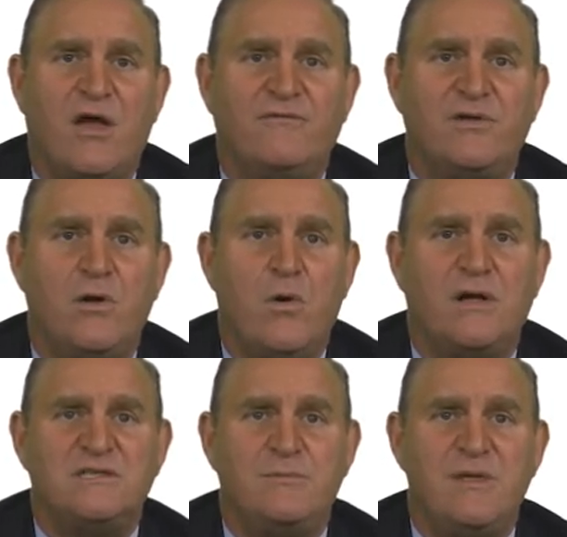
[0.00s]
often
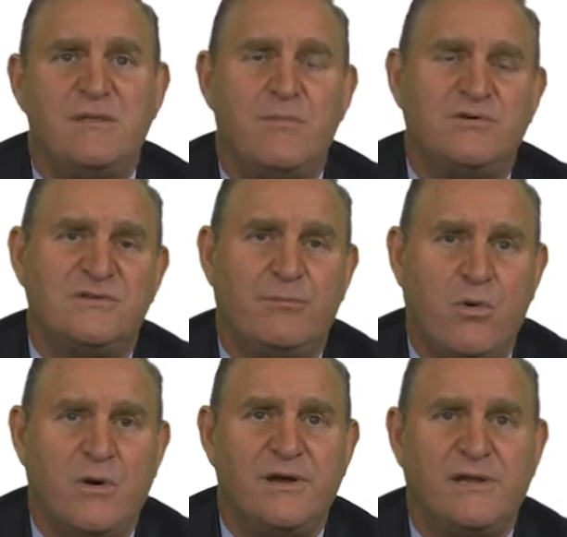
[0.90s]
going to be the most
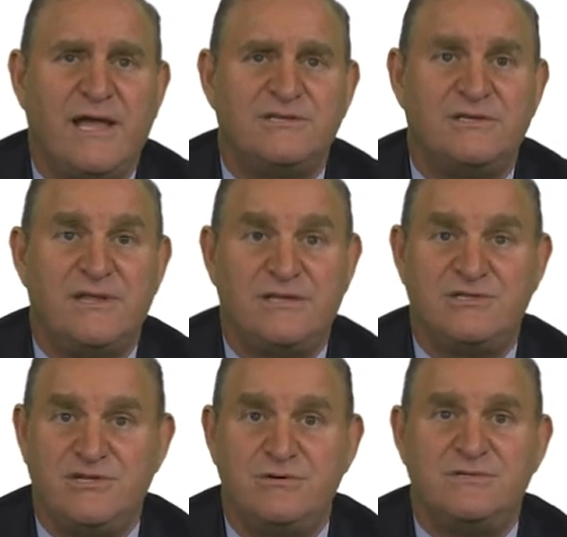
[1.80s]
important election that
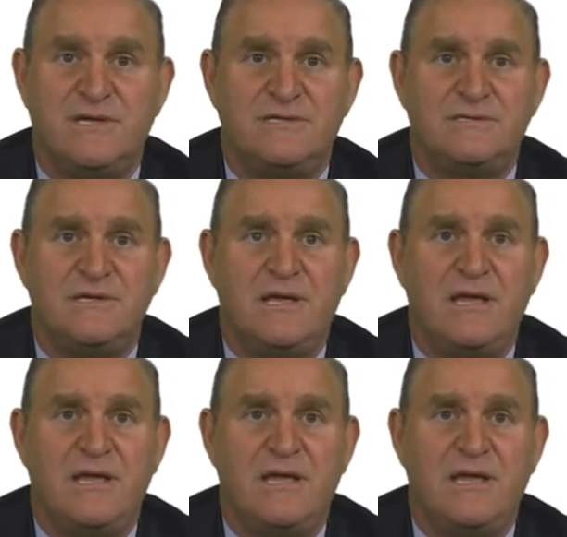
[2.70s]
chooses